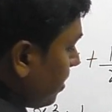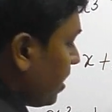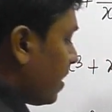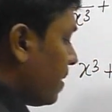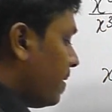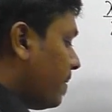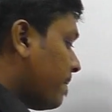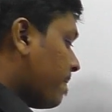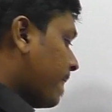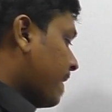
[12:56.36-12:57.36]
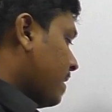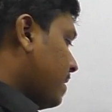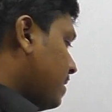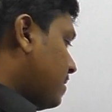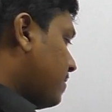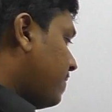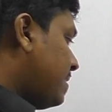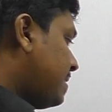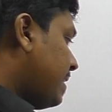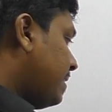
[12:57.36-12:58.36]
mark. So
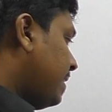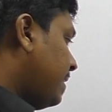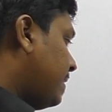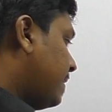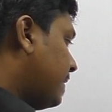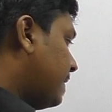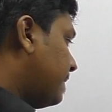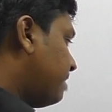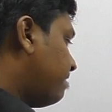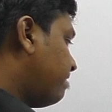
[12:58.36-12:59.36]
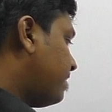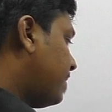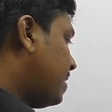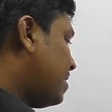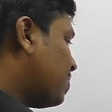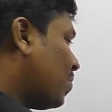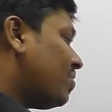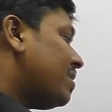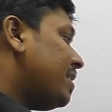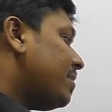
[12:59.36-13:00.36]
friends, I think that is more
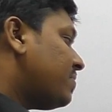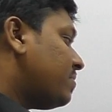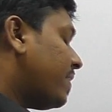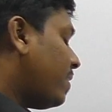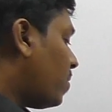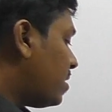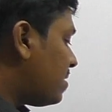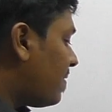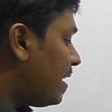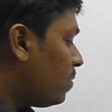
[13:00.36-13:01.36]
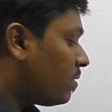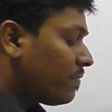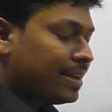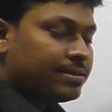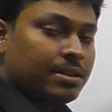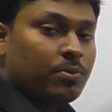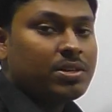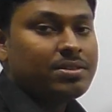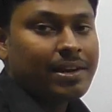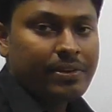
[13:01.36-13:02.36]
than enough to find what is the value of x and
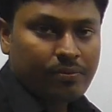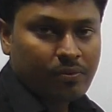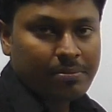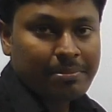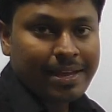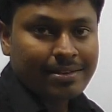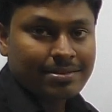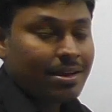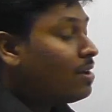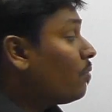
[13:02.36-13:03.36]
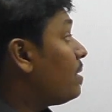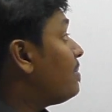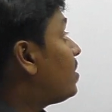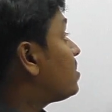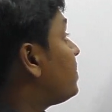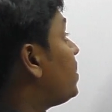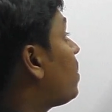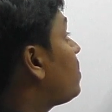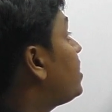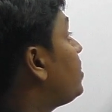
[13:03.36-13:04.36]
what is the value of 1 by x. Why? Because we
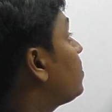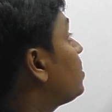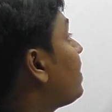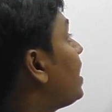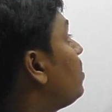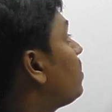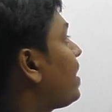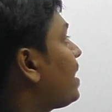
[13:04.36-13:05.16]
already know the value of